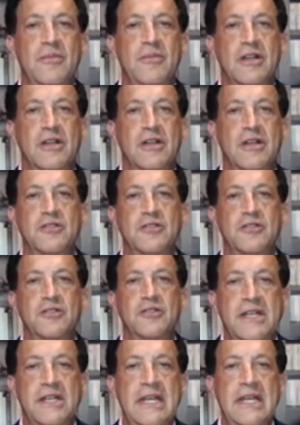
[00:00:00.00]
of American Truth
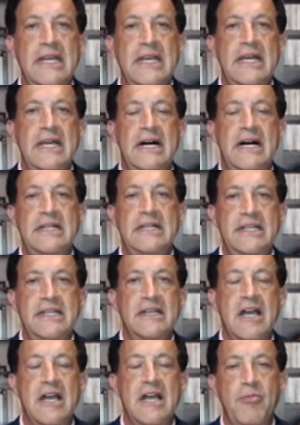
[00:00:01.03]
Project,
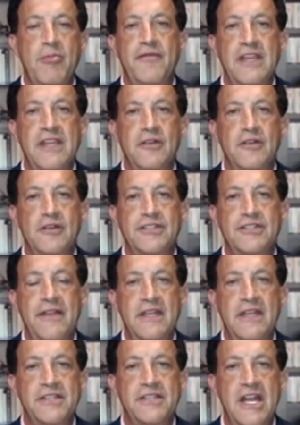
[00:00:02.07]
did a couple videos
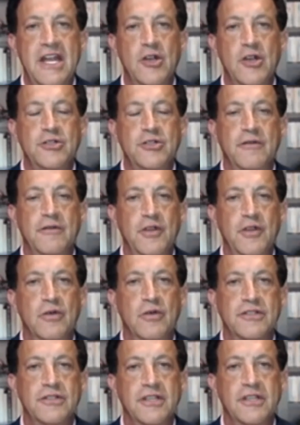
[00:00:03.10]
on this, and I urge your
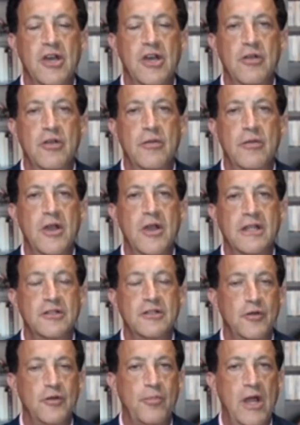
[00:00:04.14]
viewers to go to American
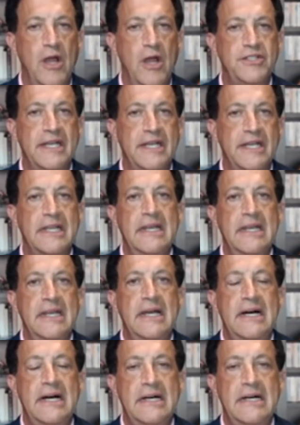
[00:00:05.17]
Truth Project,
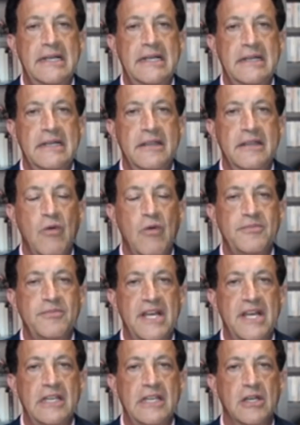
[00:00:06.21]
the
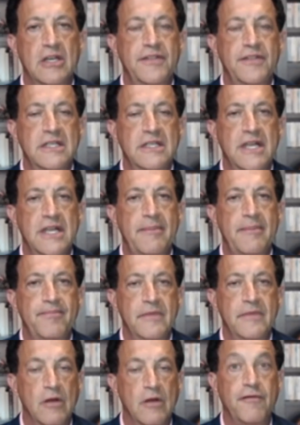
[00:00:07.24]
website, and look these up.
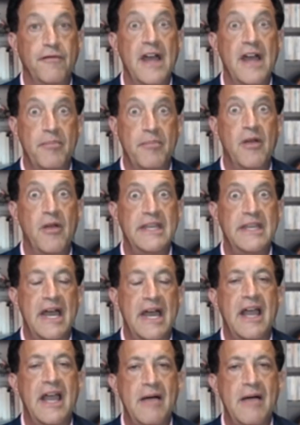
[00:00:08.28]
You know,
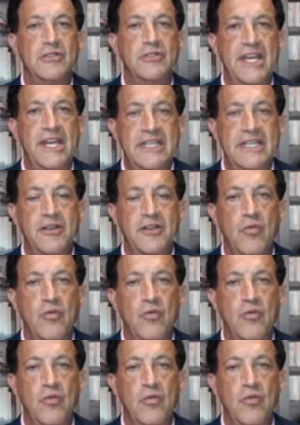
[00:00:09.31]
findberry.com will take you to the